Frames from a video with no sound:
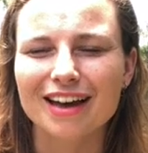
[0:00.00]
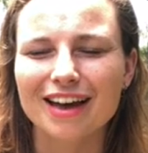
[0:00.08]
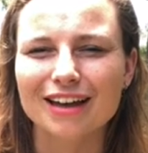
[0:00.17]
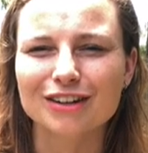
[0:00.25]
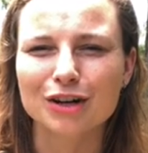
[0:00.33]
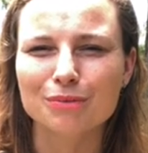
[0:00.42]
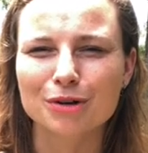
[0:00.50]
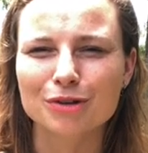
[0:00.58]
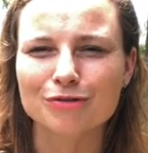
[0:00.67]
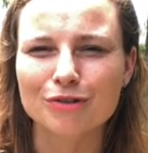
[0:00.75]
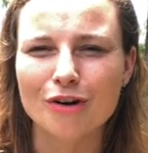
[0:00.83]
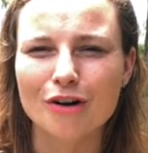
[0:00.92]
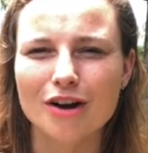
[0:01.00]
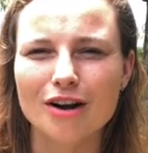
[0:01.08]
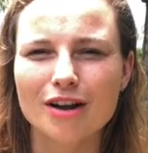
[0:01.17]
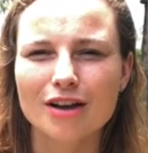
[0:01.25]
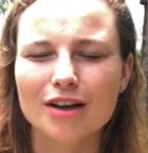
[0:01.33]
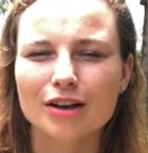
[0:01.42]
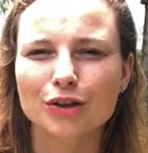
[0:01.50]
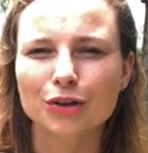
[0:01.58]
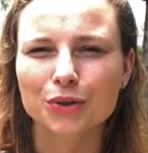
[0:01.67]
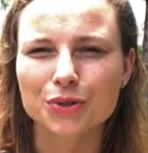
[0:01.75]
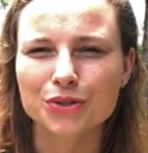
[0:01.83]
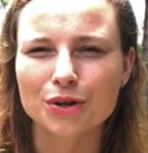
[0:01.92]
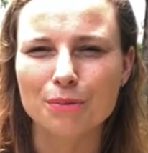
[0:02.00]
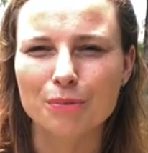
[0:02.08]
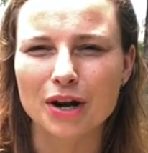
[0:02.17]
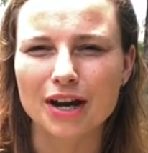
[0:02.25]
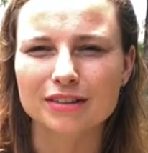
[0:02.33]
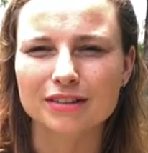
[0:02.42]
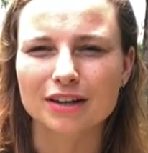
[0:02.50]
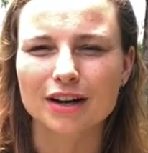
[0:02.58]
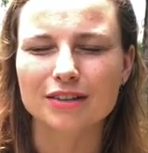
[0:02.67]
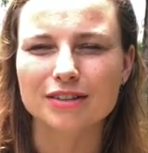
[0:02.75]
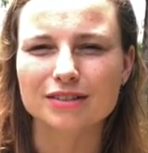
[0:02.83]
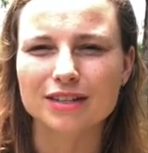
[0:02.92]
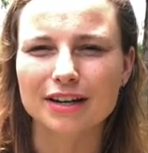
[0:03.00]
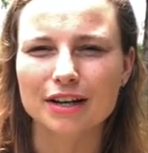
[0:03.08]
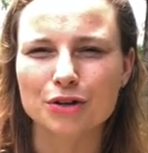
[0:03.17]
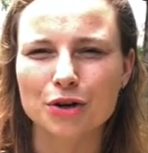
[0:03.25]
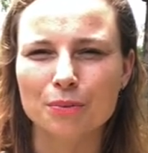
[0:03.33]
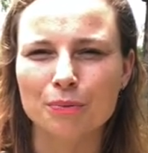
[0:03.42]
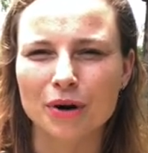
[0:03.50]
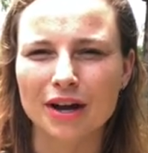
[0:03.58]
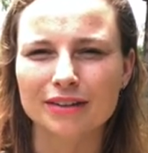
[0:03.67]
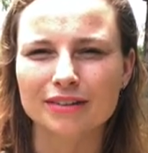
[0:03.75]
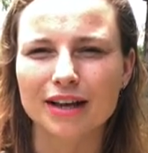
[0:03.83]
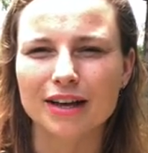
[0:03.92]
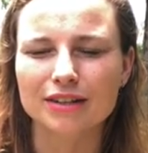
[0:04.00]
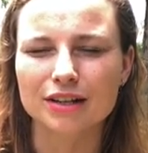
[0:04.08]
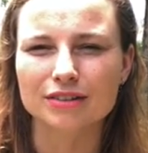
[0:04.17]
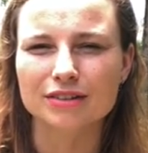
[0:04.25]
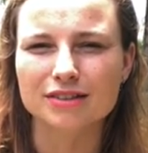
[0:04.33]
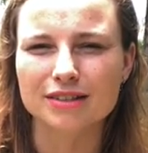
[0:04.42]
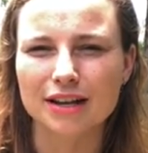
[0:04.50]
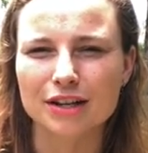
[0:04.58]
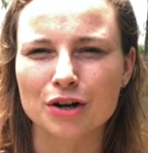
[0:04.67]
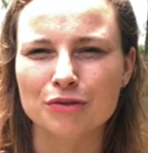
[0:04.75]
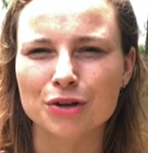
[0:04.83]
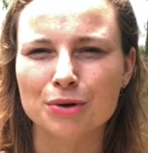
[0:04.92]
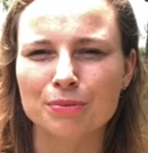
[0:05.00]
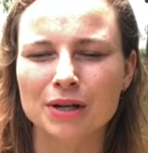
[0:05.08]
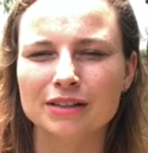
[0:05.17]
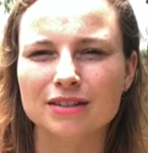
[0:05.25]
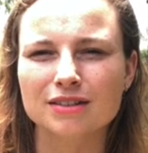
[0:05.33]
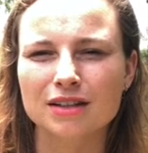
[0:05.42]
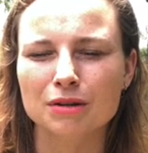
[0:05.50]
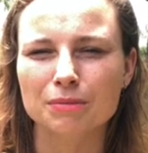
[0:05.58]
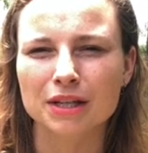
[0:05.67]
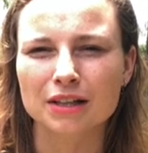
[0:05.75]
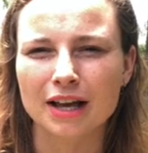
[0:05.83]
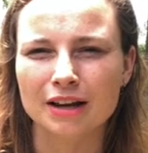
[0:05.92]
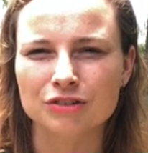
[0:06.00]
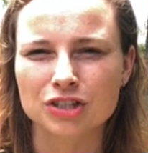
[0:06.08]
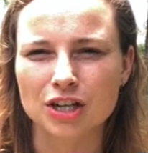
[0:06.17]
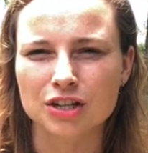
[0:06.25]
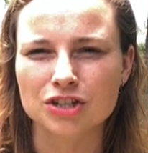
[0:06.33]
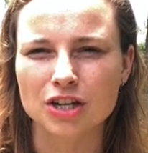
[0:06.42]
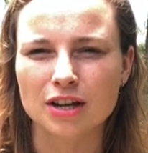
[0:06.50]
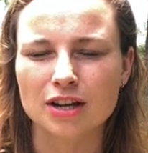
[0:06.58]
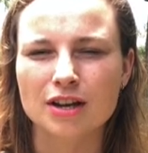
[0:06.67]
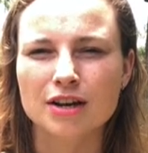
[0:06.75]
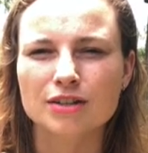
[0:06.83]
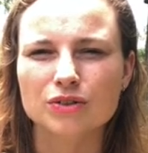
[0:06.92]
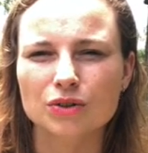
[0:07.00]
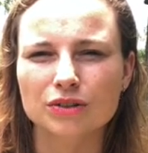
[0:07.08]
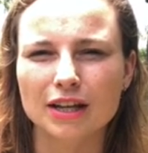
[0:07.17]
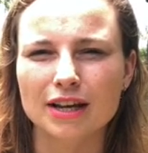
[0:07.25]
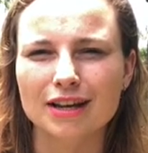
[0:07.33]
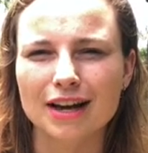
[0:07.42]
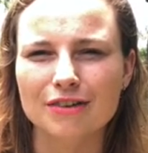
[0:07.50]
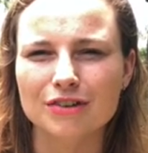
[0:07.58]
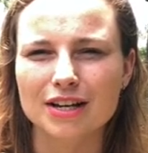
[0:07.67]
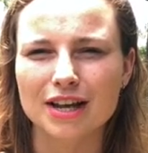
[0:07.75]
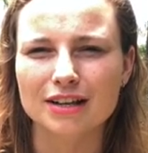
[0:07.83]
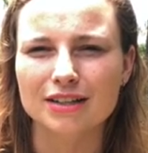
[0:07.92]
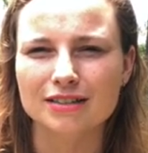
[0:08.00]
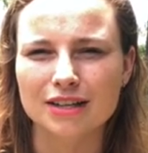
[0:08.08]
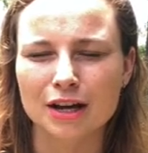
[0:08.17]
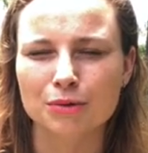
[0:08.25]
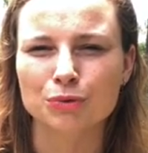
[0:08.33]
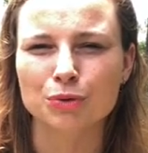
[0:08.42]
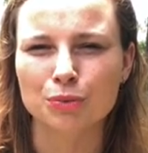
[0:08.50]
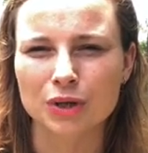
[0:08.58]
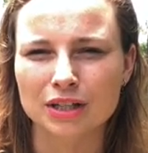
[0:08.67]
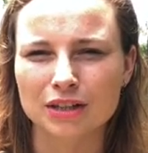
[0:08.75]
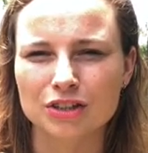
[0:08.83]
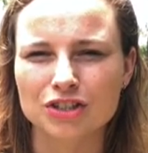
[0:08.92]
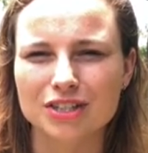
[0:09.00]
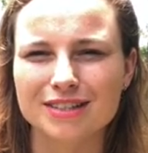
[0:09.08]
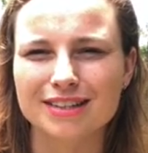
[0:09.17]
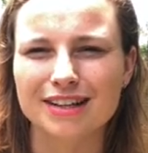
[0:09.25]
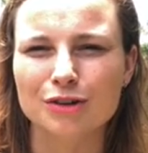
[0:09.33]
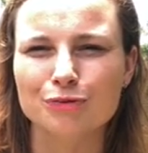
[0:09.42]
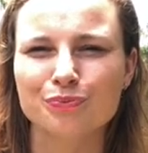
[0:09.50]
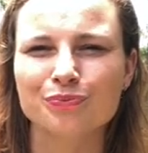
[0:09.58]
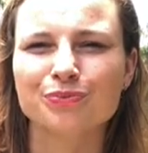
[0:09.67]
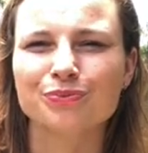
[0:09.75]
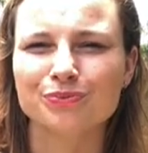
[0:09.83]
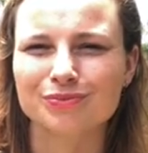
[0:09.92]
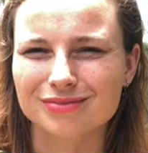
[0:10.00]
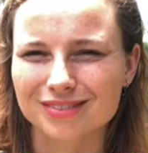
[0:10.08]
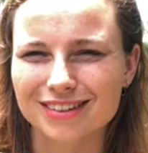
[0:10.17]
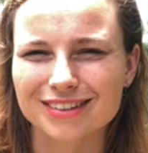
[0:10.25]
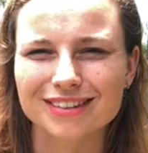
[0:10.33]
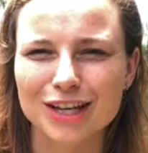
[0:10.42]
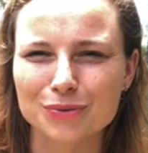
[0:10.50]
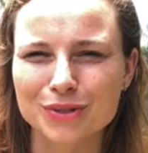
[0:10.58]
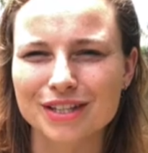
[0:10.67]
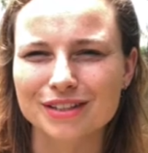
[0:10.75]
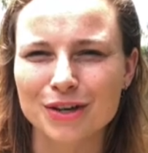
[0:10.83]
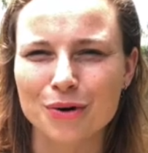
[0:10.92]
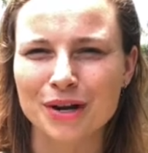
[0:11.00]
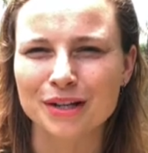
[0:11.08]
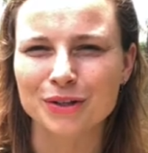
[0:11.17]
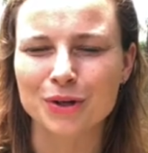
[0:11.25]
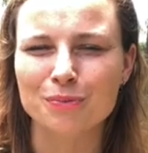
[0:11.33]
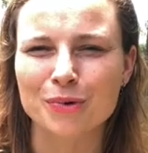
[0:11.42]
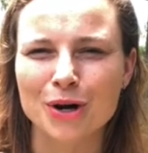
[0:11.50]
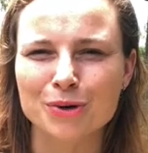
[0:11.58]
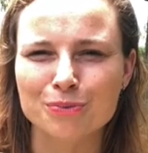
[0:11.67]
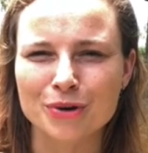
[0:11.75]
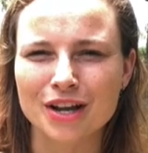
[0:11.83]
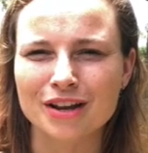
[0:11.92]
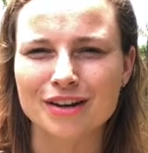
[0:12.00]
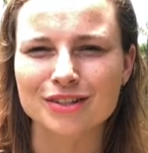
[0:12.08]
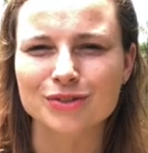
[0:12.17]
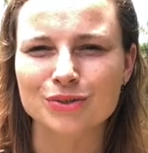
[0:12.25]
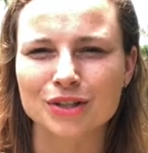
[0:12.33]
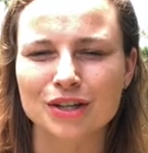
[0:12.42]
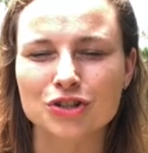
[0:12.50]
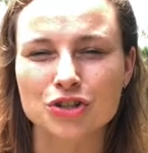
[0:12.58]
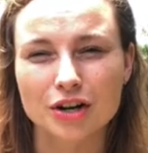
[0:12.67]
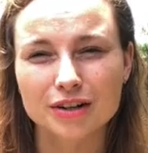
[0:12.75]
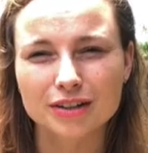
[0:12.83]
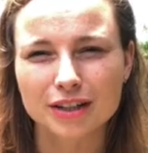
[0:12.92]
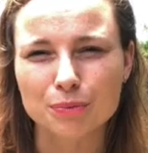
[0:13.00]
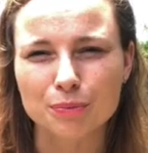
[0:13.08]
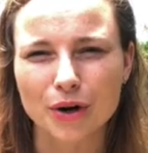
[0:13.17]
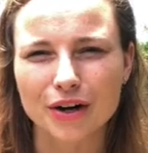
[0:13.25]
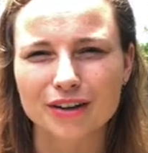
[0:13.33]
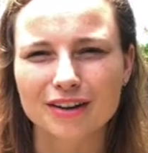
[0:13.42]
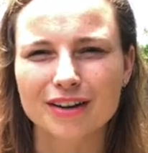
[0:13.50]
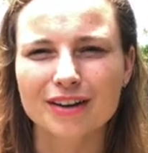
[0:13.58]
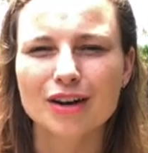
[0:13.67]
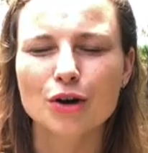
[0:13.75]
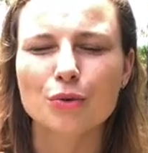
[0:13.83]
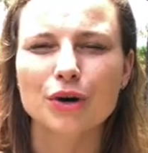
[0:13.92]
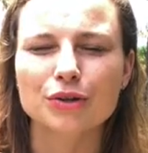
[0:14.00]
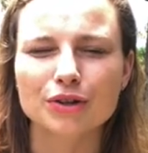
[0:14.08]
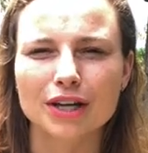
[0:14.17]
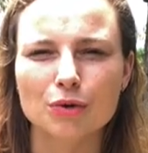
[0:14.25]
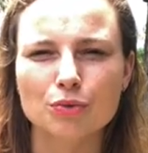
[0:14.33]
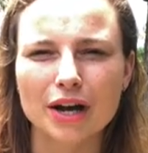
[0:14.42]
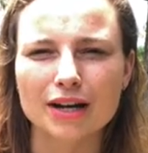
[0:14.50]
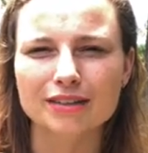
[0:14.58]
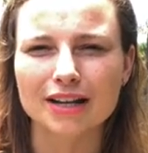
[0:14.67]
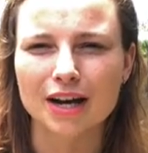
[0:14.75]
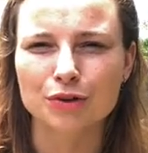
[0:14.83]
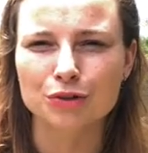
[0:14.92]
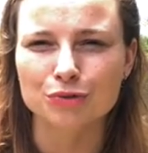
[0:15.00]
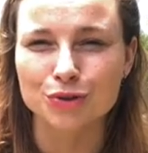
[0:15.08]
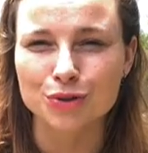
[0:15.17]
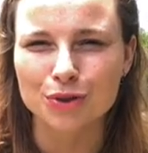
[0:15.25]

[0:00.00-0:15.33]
And number 4, use your breath. Understand that your breath and the understanding of your breath is going to be life-changing. So take every day the time to breathe consciously. That was a theoretical part, bringing us to the journaling part, where you can write down a few